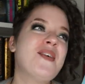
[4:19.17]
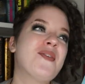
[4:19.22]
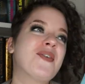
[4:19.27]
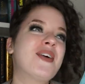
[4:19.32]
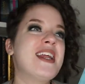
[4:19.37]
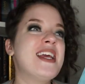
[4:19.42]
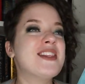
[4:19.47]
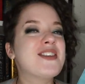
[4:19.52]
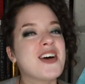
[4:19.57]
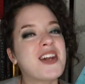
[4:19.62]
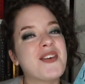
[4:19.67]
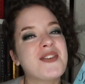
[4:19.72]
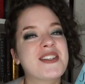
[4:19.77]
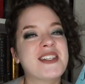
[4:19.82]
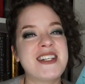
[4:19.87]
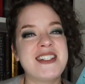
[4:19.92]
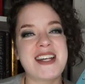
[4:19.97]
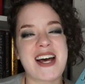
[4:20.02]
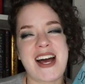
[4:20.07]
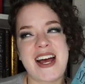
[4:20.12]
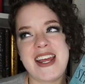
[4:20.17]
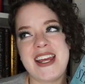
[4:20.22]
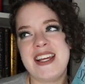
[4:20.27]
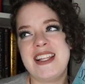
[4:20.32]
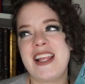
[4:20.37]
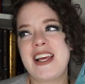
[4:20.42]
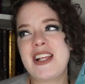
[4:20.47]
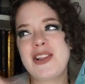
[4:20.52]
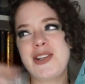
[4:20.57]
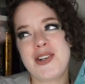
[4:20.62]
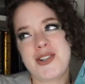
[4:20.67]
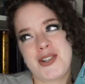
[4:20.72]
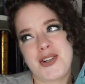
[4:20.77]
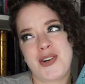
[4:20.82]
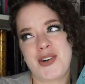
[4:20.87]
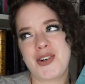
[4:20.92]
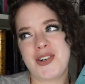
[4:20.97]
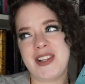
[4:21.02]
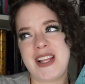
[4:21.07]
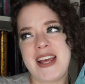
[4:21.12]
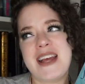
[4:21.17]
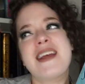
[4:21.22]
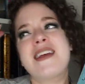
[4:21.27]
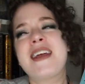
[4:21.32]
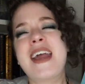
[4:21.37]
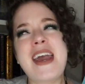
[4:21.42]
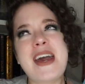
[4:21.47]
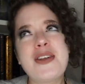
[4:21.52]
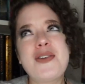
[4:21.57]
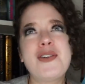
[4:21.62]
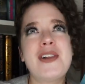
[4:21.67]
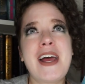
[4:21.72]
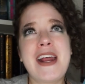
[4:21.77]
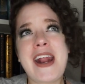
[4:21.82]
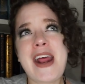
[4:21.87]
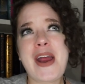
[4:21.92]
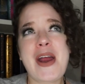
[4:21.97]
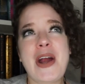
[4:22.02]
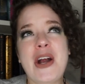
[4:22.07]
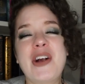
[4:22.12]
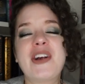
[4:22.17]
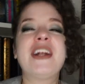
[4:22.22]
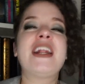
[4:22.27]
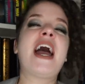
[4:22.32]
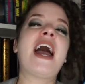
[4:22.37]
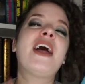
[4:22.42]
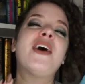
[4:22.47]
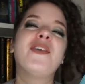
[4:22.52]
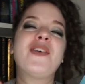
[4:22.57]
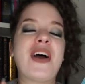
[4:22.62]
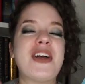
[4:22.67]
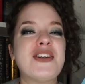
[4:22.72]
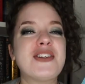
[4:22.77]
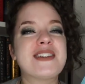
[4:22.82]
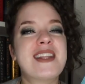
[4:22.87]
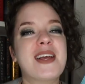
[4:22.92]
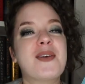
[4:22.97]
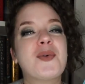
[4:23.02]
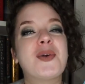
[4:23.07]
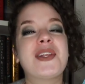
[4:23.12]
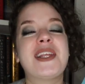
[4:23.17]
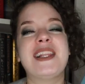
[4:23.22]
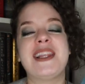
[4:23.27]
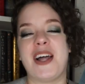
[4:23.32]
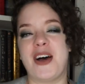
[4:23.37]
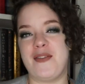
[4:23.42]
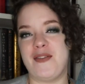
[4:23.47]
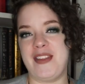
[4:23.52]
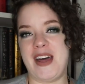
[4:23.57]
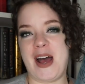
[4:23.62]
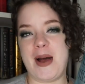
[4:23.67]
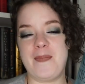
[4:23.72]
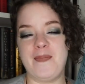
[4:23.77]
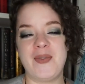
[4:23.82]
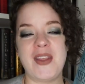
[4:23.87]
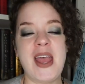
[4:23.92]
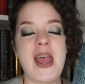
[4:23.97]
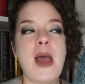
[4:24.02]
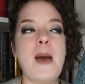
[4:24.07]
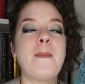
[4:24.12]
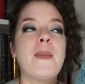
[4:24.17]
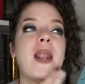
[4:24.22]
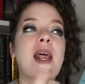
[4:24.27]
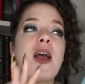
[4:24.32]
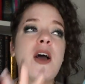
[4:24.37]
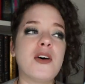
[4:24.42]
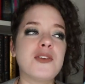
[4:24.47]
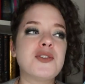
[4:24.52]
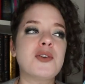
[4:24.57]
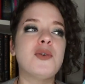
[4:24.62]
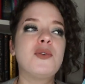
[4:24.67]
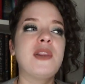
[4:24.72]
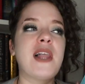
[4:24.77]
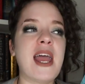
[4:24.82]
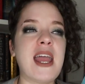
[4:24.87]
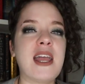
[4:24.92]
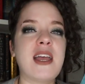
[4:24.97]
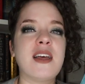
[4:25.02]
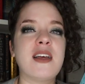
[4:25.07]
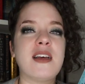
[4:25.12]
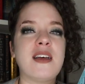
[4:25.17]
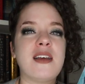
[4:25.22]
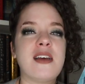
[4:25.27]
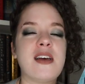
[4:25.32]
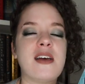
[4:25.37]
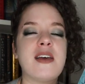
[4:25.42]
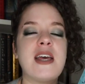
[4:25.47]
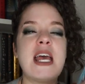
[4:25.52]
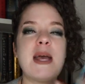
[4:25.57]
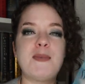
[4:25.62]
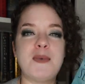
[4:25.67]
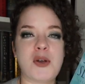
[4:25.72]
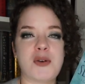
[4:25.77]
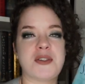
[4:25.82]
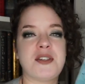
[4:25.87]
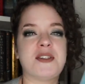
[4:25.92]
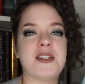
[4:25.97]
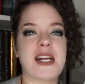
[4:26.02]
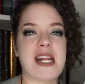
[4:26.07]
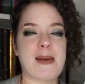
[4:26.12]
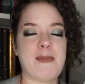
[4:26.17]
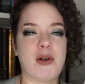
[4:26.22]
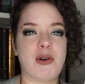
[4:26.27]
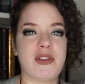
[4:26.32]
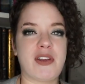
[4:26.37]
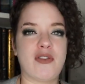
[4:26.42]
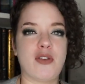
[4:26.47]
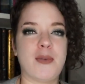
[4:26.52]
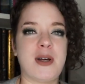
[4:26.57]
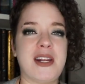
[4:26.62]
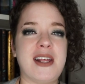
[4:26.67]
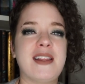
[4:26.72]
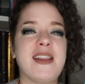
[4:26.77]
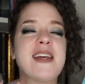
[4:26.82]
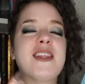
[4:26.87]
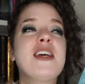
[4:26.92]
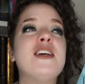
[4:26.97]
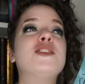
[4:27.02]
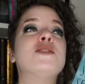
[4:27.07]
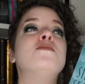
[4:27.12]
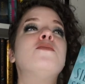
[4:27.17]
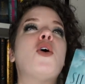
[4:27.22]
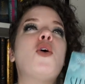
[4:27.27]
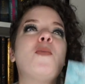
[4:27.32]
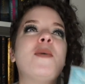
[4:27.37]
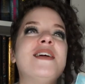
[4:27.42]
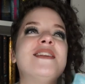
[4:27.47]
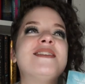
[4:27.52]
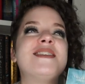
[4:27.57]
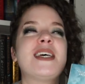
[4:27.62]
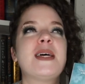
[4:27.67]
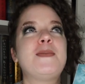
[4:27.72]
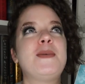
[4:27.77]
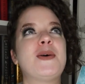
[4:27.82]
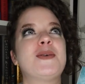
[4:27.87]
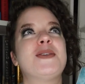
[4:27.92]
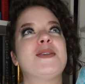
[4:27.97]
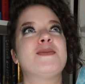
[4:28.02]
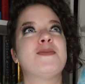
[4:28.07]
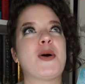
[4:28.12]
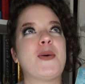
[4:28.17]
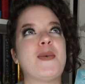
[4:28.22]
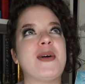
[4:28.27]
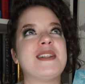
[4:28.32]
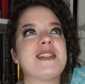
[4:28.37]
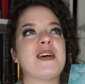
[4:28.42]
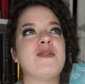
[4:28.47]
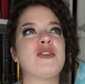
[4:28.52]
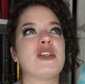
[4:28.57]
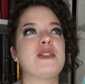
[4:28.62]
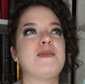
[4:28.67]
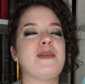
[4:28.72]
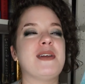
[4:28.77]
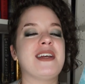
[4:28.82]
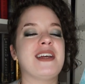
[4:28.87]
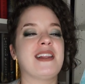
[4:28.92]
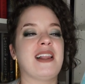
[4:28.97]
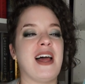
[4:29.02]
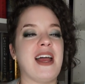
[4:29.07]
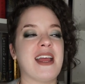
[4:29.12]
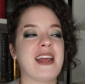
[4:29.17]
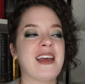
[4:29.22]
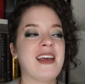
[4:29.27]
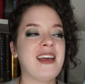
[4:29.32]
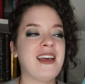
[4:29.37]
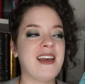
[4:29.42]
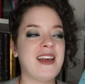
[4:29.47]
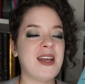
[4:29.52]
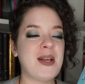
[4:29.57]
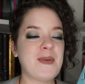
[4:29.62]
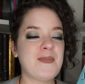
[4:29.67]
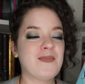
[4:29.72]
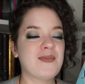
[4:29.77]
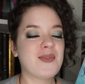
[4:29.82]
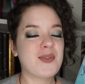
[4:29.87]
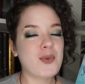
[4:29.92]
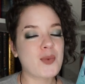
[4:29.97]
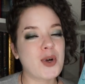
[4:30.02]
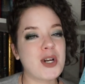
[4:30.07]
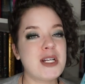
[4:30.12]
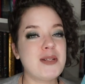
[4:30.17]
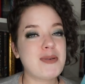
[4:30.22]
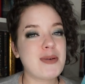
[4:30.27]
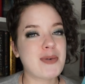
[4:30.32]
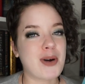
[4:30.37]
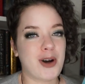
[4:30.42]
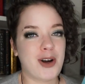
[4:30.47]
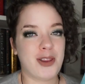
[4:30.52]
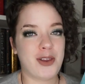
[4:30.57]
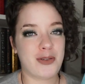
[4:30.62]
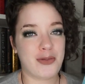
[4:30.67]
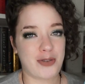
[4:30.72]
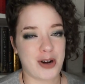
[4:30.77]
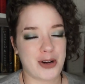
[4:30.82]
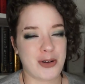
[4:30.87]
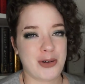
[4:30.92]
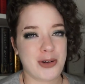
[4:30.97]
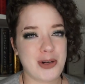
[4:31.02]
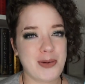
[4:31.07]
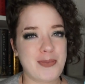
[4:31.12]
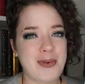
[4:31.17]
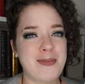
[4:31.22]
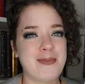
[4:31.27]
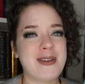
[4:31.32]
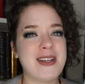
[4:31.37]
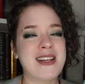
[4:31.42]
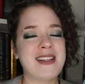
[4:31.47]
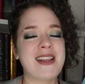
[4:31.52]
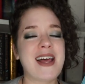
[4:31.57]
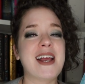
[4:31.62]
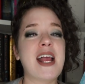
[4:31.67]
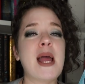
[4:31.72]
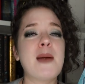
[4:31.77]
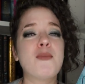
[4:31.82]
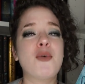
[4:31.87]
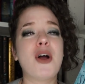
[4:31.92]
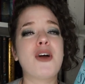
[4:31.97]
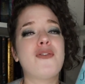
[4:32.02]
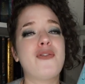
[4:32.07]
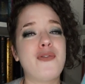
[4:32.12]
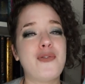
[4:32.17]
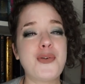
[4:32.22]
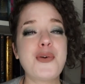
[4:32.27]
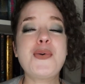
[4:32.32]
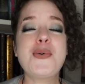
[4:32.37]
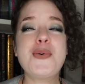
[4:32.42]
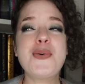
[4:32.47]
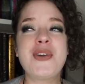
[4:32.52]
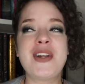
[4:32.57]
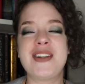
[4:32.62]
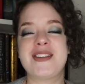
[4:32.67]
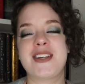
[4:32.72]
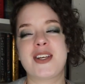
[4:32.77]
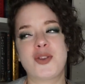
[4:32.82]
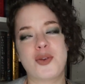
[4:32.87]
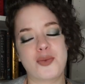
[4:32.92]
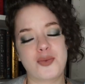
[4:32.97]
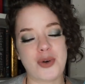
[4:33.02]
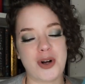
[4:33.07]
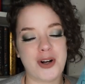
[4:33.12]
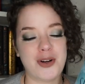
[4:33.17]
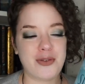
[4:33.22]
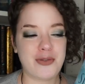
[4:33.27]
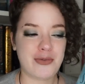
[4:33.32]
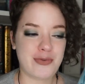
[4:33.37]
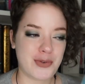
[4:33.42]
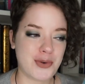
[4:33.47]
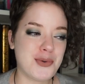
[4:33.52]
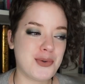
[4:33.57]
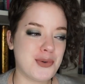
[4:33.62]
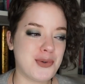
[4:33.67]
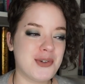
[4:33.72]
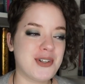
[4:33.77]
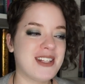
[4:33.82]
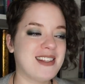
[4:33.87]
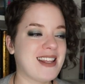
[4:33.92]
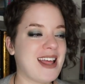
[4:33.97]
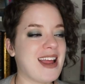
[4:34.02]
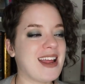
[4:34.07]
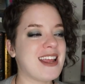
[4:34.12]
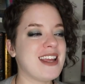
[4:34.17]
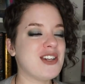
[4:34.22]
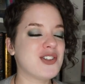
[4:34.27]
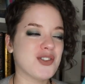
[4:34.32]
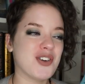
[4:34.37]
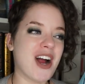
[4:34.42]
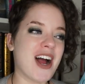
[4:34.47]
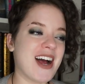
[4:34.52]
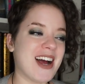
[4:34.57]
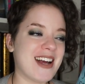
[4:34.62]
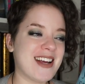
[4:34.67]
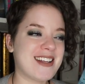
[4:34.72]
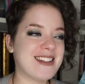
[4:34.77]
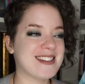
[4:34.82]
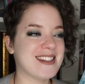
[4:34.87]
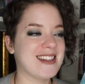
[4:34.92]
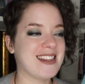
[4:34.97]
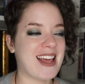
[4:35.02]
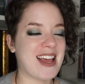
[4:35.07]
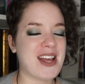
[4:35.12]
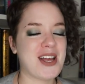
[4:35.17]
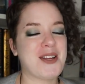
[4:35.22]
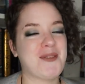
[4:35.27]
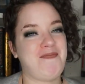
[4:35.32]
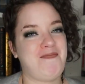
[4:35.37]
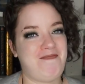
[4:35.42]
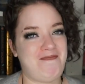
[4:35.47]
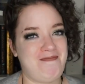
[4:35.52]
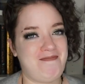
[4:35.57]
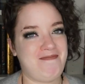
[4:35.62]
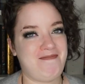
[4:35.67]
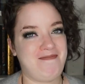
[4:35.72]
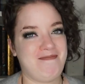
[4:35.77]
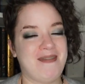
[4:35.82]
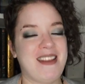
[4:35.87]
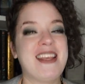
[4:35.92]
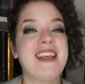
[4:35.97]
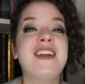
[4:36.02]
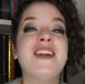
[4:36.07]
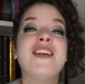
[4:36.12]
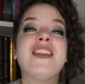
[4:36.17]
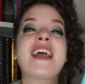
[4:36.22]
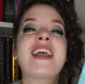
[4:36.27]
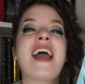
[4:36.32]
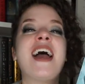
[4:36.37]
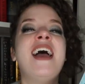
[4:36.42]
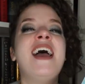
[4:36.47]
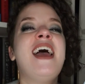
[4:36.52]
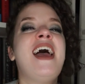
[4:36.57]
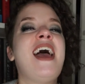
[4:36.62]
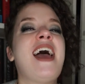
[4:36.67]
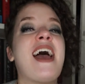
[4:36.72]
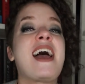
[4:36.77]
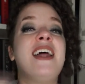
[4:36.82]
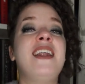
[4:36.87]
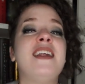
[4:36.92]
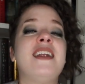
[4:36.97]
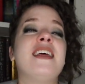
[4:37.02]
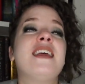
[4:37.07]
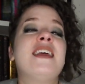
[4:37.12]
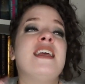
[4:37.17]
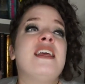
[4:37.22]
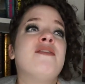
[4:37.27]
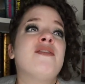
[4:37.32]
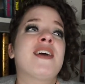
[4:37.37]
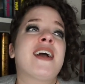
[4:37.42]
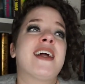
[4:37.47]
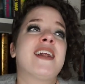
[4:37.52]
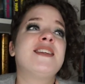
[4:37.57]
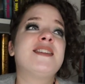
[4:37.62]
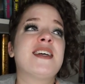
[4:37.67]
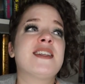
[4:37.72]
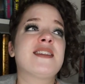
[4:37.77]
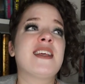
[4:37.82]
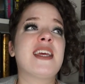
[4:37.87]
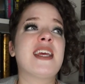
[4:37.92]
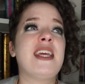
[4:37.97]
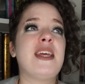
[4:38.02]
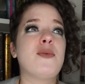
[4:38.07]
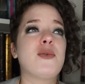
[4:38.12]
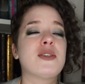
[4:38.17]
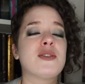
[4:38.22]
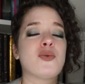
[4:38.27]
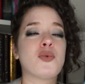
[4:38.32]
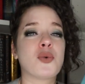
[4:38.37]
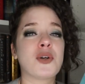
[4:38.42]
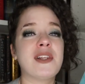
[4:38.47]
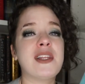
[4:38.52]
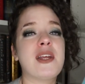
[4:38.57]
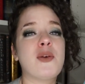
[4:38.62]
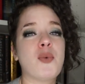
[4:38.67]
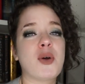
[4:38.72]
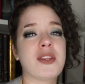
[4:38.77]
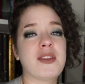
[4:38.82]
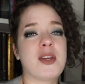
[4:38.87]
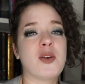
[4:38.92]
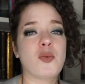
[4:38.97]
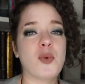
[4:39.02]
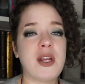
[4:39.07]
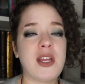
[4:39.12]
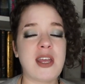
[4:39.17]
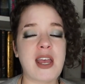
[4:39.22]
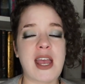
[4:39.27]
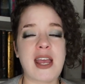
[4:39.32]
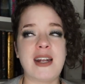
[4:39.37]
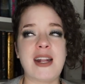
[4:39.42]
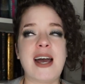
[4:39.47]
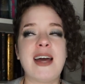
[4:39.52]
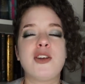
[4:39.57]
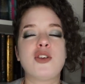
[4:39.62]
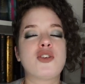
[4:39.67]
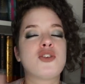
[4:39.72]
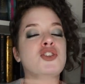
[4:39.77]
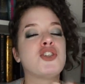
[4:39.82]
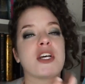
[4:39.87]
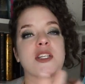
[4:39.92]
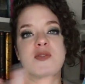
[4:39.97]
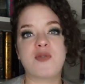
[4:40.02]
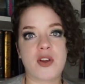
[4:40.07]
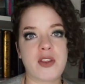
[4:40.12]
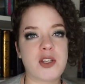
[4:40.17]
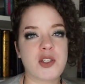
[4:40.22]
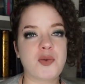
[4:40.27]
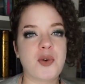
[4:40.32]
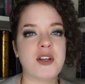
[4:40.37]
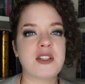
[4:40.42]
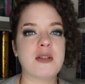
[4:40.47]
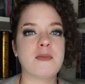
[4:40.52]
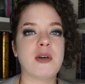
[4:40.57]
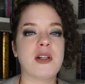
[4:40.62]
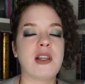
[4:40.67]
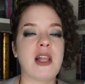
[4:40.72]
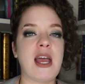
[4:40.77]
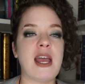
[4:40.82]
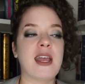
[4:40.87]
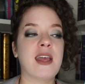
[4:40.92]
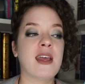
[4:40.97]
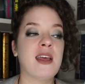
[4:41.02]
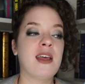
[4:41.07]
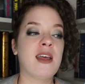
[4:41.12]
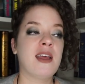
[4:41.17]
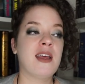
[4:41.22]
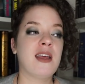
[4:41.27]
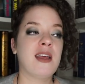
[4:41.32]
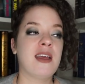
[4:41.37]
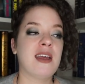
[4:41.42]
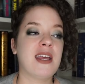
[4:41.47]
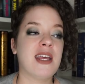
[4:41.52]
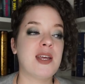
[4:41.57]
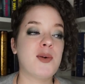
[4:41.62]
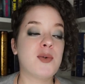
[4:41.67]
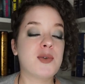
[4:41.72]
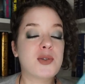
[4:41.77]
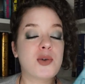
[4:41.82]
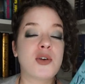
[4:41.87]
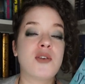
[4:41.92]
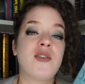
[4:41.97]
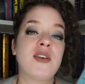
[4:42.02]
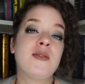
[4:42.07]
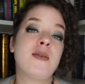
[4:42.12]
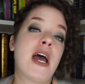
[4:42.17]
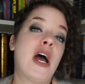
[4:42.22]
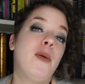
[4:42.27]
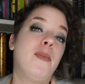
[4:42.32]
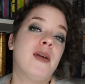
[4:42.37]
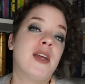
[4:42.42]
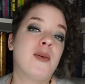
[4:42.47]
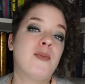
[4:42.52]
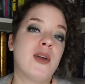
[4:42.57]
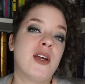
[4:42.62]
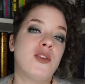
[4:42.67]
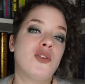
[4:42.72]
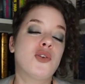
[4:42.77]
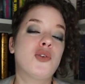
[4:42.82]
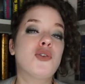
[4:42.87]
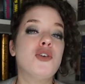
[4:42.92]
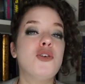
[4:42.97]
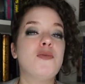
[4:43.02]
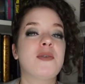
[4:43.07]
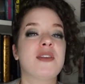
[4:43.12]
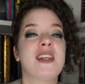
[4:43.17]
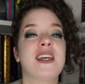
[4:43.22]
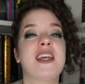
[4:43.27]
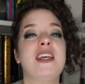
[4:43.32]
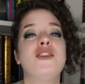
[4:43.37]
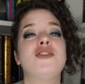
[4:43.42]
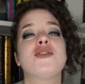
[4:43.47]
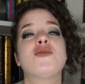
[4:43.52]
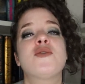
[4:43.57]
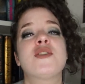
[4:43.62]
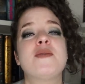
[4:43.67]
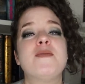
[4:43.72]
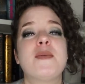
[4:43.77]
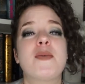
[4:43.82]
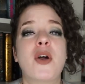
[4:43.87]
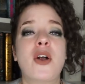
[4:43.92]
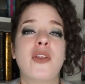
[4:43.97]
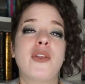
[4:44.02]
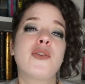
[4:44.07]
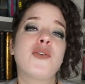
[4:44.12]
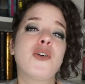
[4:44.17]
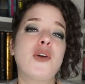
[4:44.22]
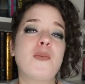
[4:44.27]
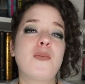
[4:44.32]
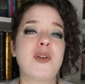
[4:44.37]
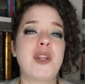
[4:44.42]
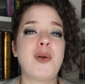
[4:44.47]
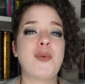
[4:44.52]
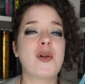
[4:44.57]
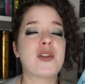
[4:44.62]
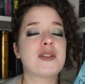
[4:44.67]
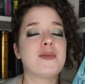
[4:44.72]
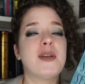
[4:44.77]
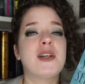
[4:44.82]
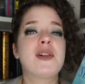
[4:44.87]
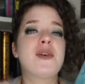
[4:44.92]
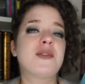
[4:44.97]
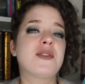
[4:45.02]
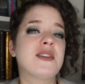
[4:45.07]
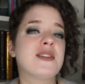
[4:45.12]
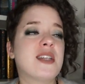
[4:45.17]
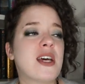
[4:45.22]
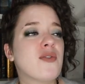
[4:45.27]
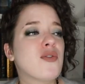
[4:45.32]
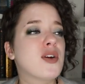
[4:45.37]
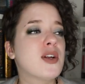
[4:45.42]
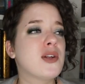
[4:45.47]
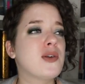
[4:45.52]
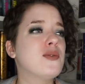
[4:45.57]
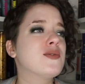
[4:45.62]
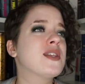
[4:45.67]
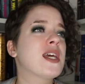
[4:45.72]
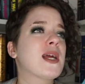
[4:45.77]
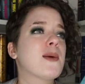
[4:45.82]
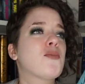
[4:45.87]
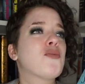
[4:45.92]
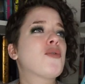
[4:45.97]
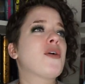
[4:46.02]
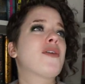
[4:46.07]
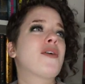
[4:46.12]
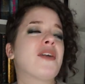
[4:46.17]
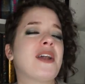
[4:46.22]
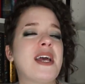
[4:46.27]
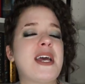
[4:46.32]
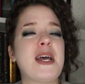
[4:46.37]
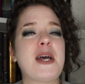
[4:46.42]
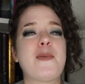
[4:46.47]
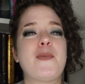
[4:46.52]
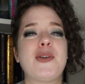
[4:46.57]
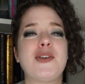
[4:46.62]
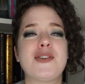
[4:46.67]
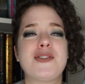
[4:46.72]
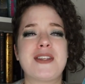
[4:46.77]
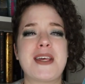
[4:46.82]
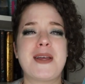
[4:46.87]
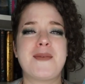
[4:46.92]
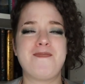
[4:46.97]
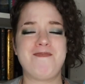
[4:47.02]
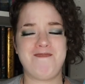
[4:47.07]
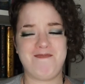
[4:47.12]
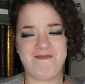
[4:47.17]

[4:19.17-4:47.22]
when he thought he was gonna die, he like looked at her like candlelight hair. And I don't know, I just like really love them. But I also like Hypnos' dynamic with everybody, like his moments, Hypnos' moments of just being like wanting to be part of the friend group and being like, I brought food and it's like the wrong food, and like he tries and like, you know, like, and he even kind of says like he was really with Enrique not just for this reason, but like it was sort of helping him get in the group, and like he just wants to be part of the group, and he wants to be close to Severin, who's like a brother to him, and just like